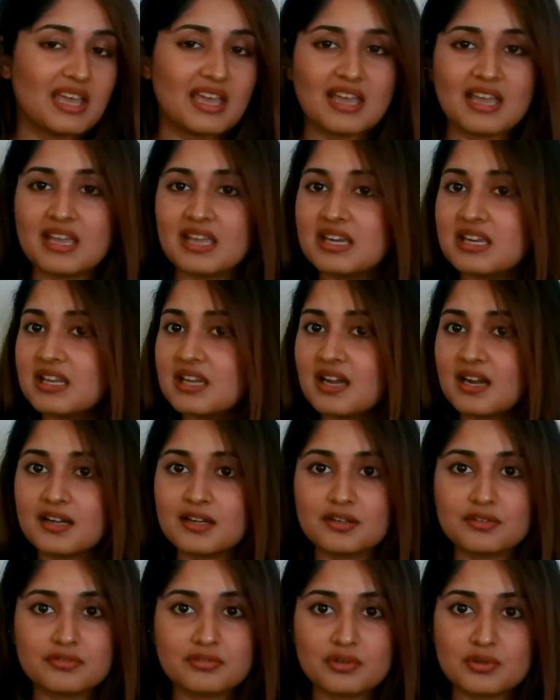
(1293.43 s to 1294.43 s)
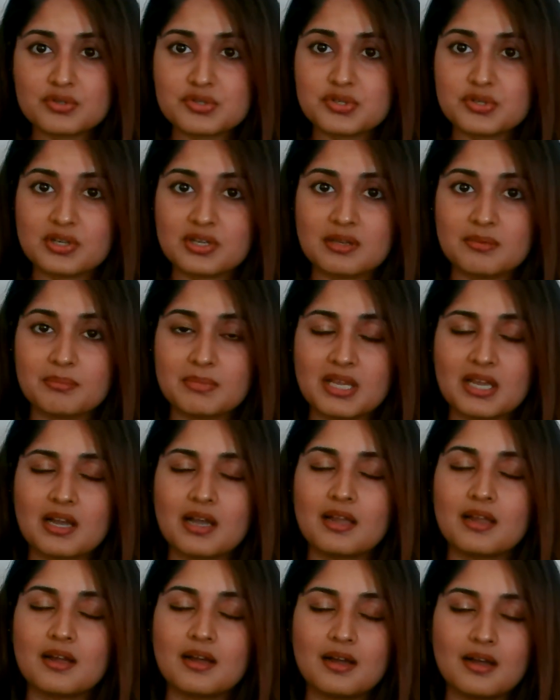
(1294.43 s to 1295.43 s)
any kind of looks you can make
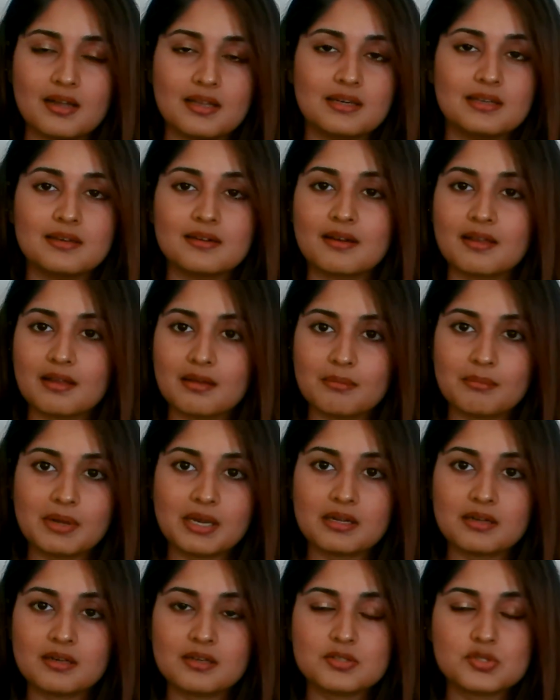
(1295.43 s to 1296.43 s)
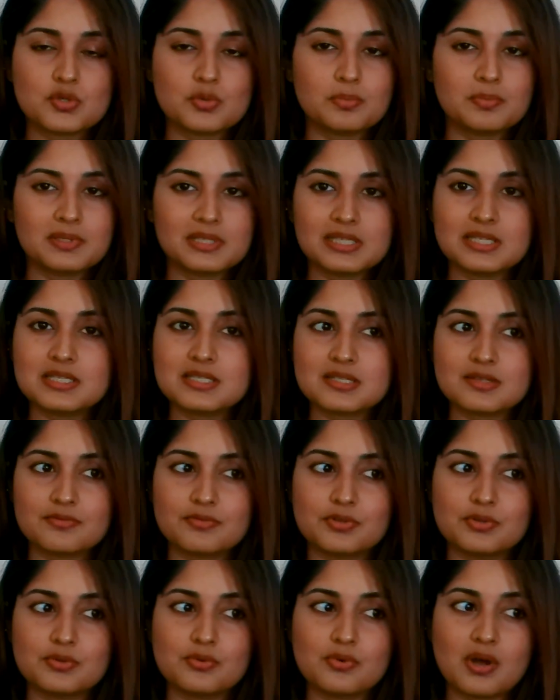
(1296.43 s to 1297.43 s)
i highly recommend it so please if
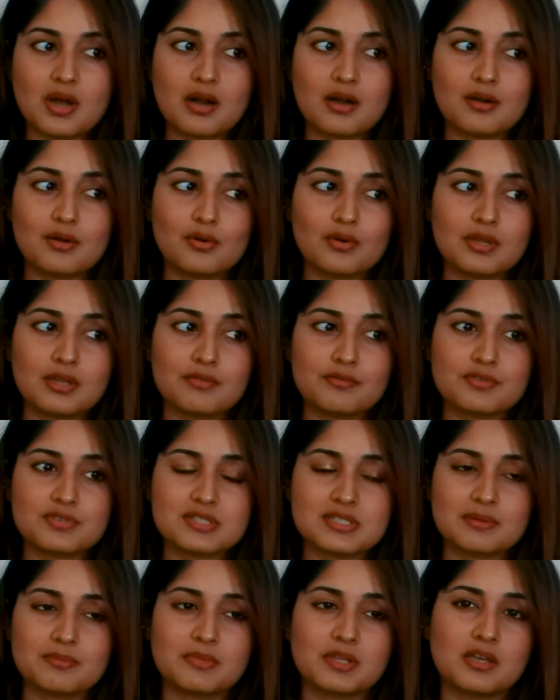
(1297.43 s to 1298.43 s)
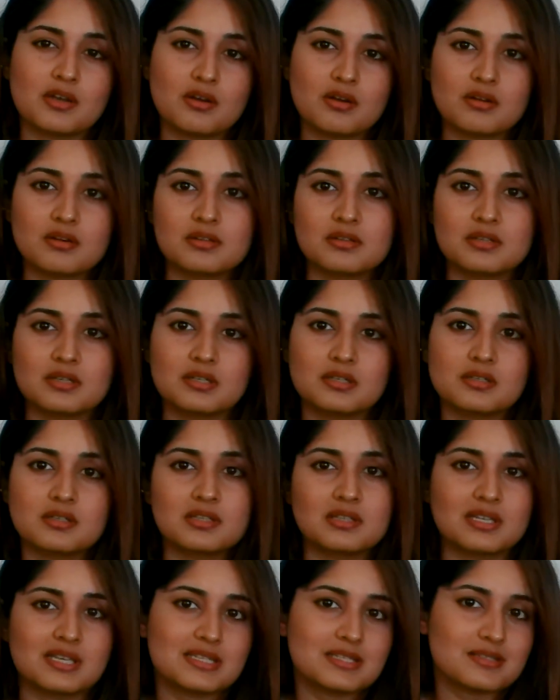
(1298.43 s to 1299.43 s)
you are looking for something on a
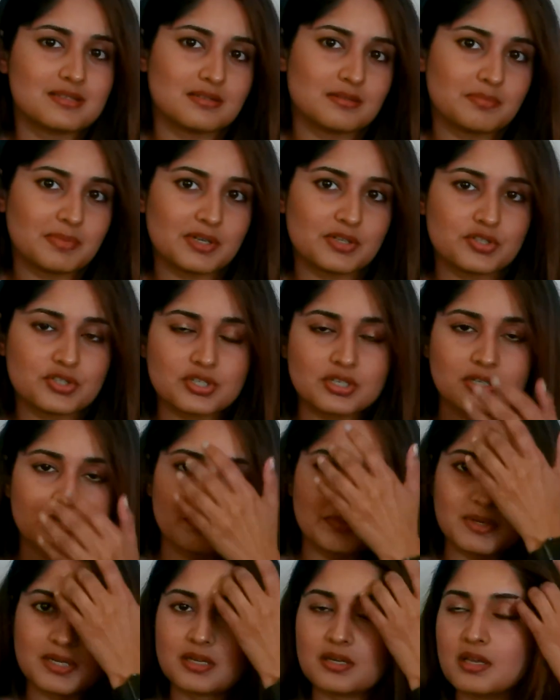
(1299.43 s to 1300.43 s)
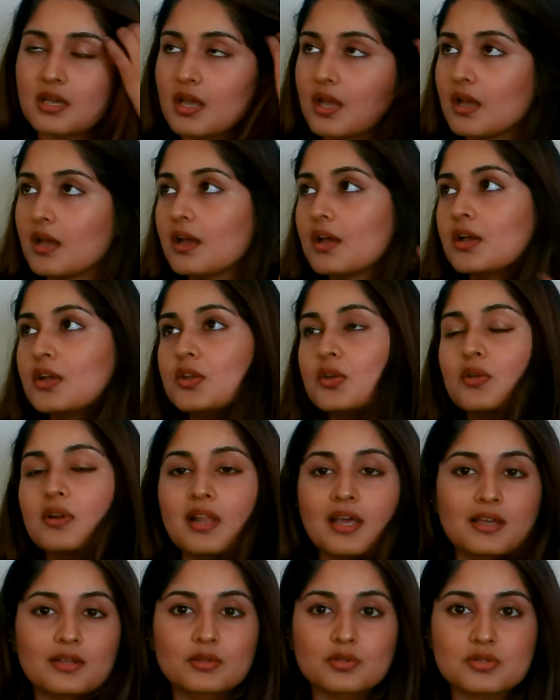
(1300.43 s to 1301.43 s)
lesser budget but you
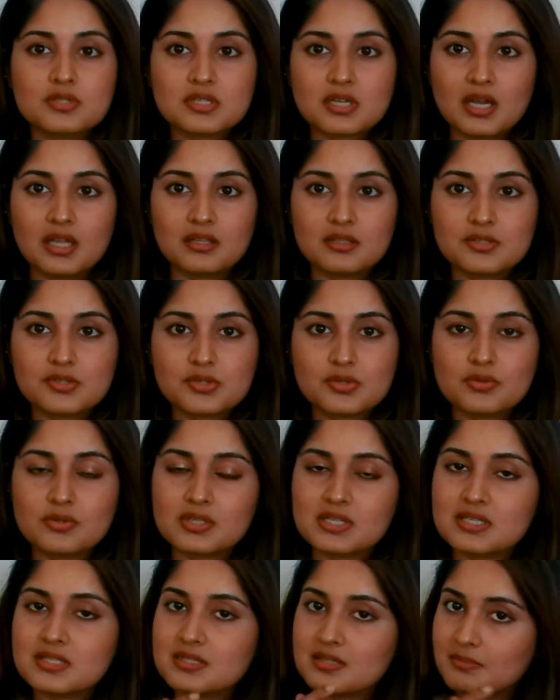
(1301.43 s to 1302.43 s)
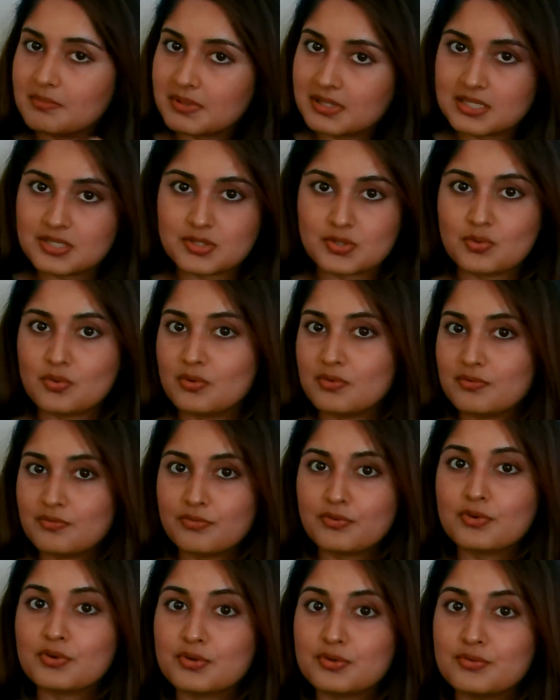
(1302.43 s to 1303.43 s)
like those color stories then please go in
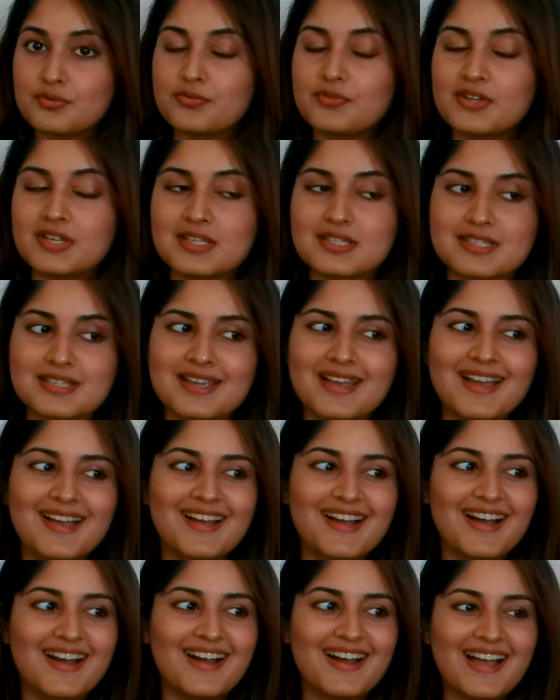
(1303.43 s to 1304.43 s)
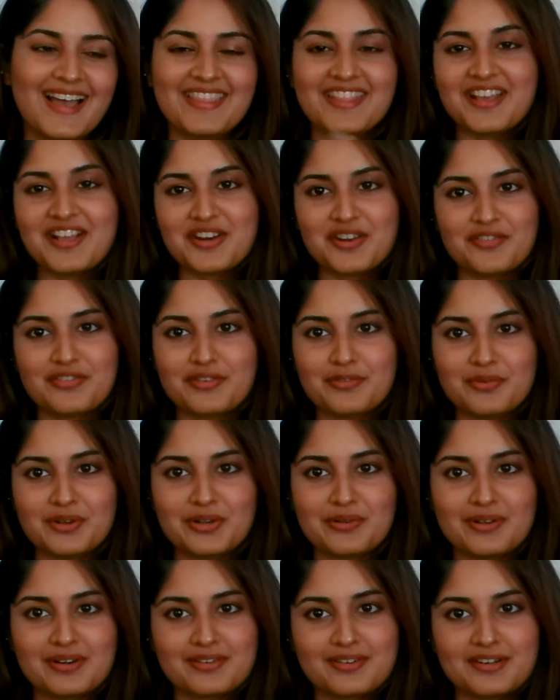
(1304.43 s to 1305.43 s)
for Too Faced. Uh, at the end of the
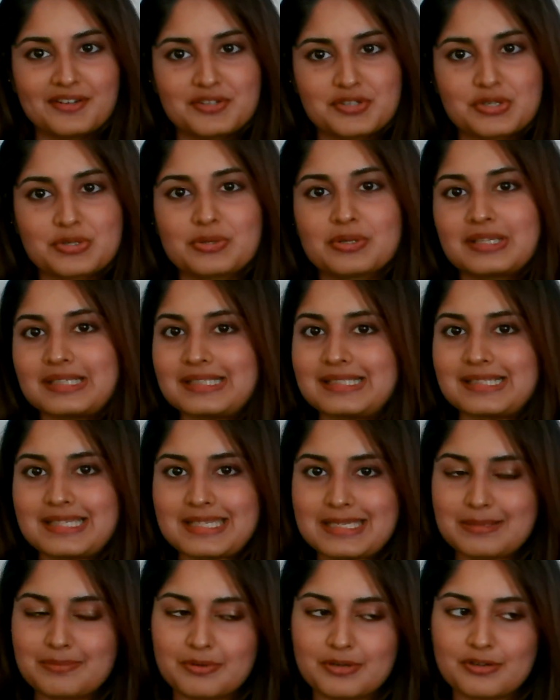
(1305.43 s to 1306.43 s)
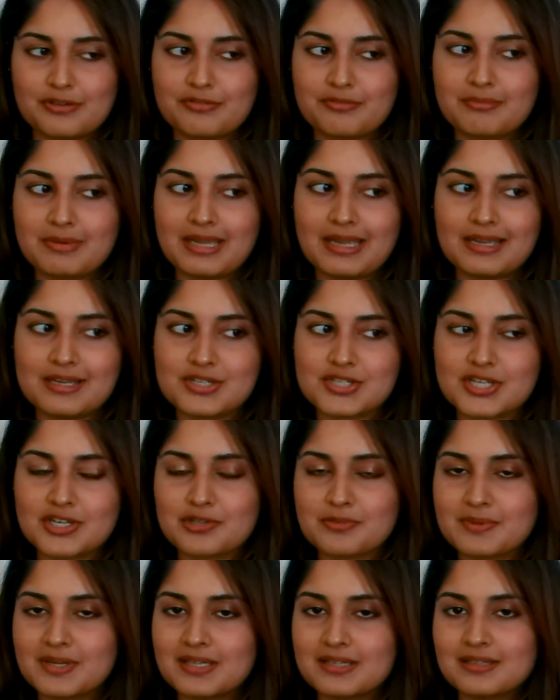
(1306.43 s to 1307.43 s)
video I'll try to show you a little snippet of my
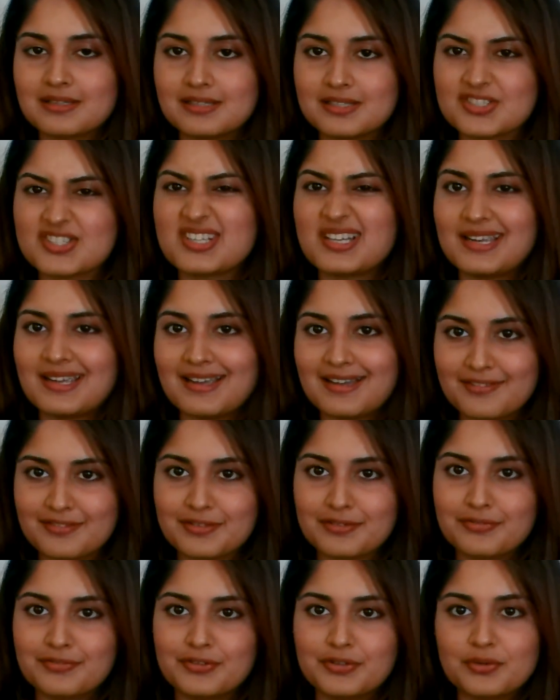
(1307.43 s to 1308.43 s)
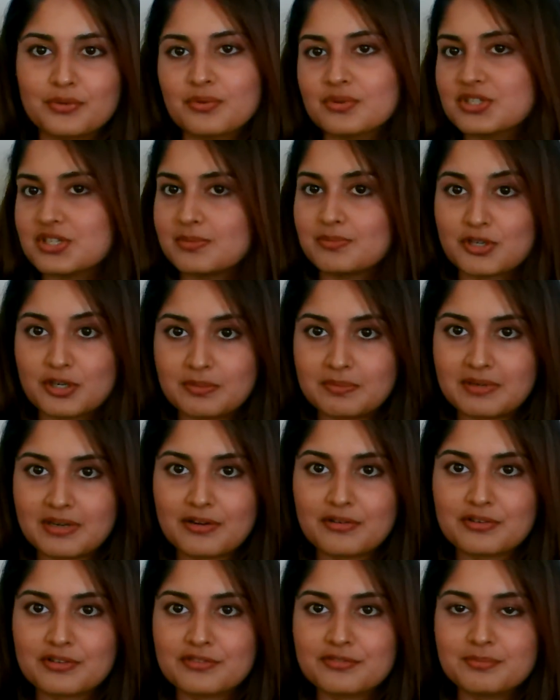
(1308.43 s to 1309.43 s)
eyeshadow palette collection. I have a few which I'm not
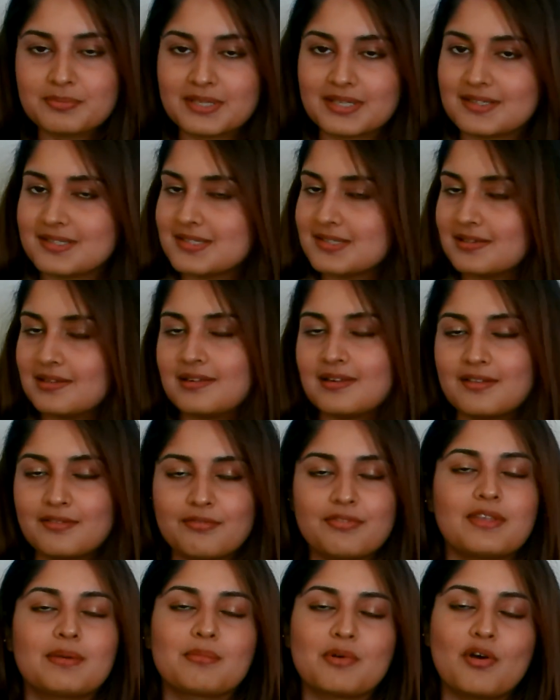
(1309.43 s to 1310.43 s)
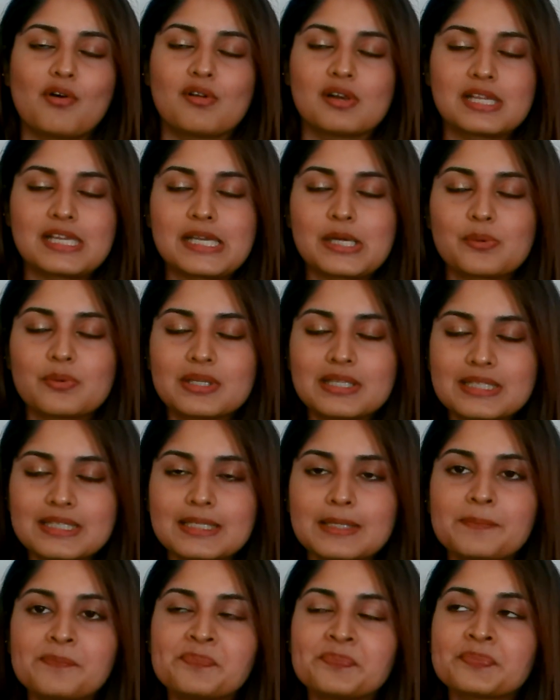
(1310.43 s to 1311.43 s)
proud of but I still love them all
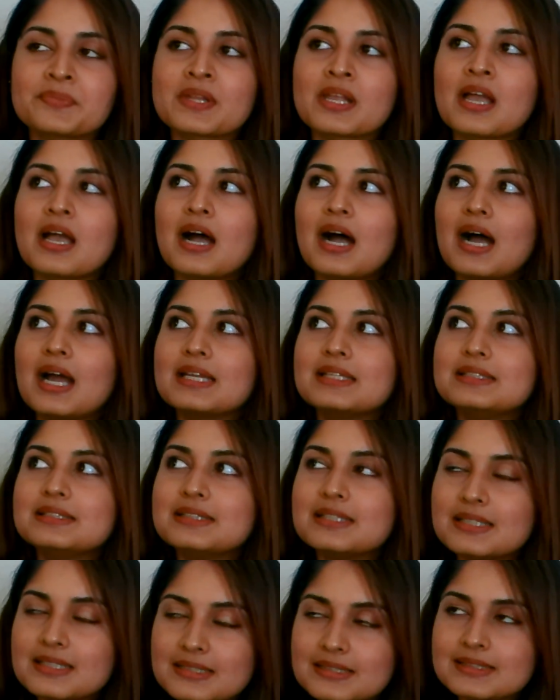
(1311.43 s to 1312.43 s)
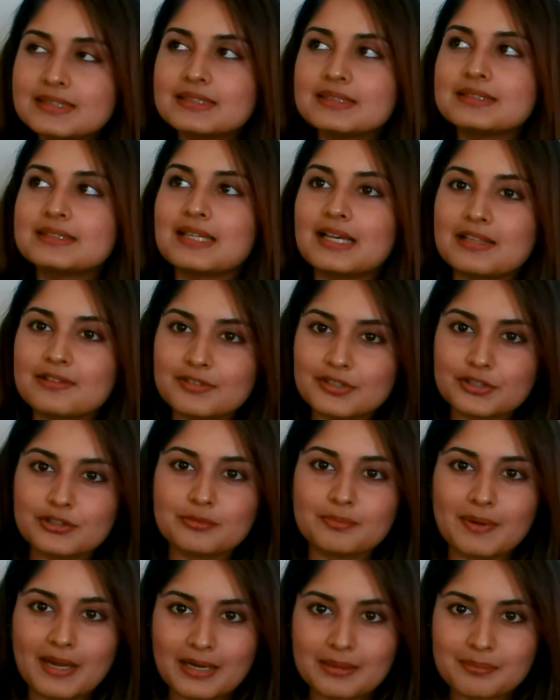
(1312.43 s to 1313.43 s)
equally. I did delve into
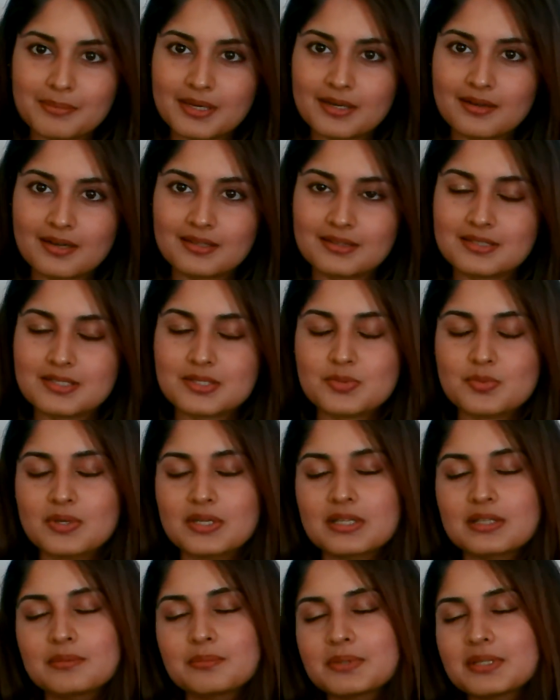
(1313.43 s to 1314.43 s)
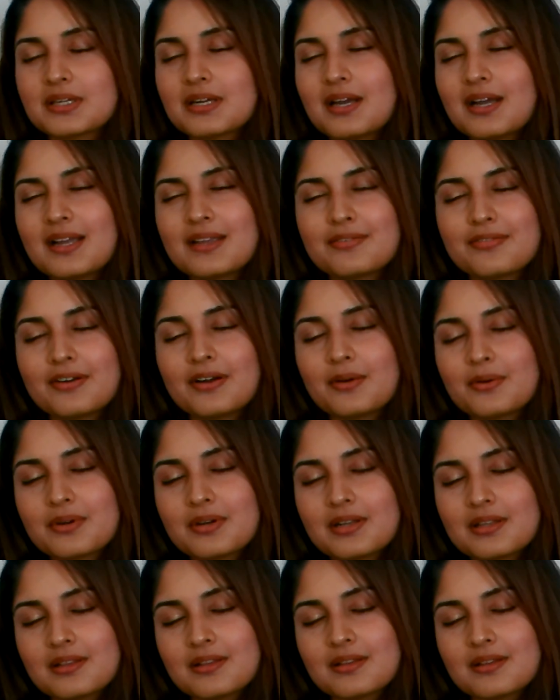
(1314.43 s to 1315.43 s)
Pat McGrath as well but I found
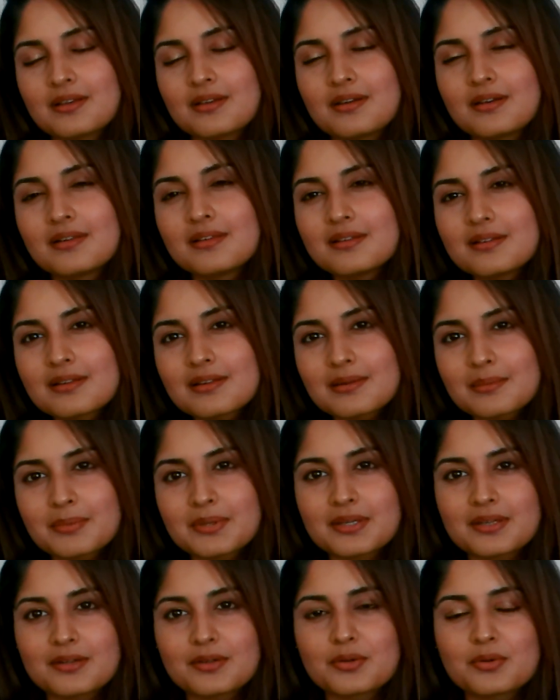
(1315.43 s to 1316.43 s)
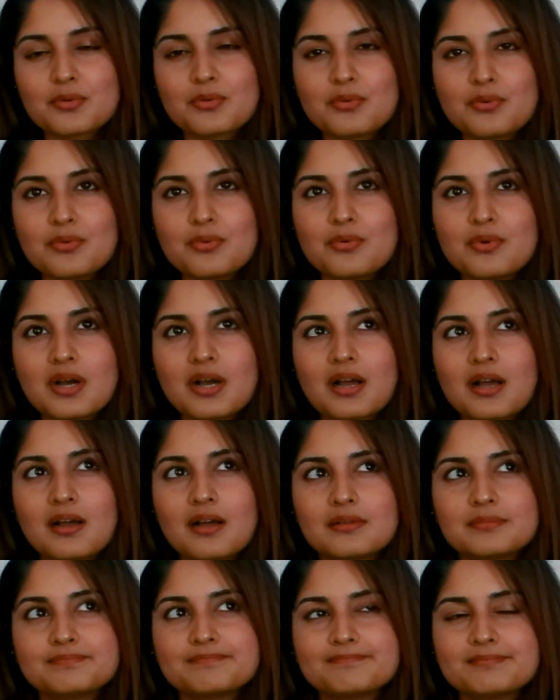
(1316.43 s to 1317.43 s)
it a little bit too
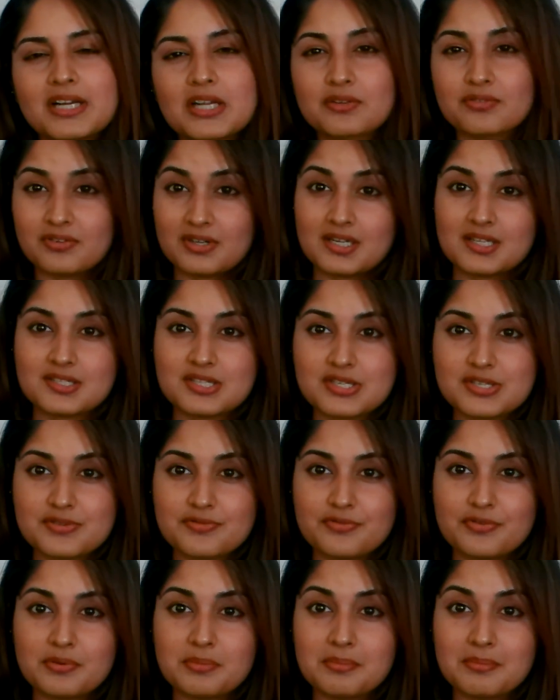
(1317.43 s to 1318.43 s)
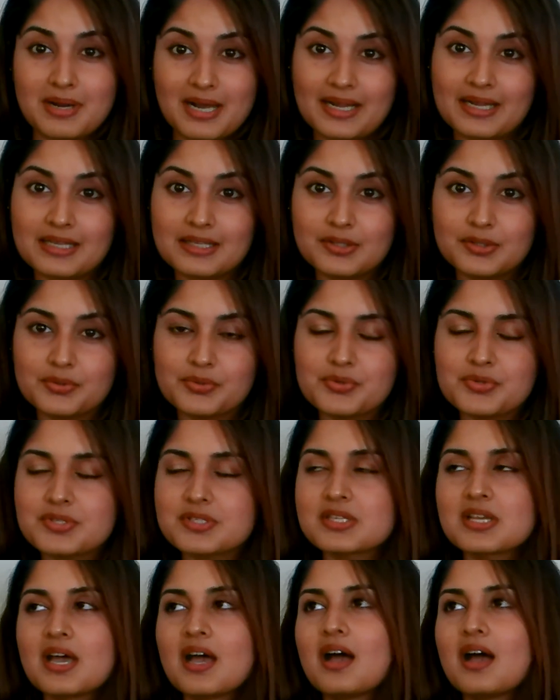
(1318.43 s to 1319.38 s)
um, advanced for my use.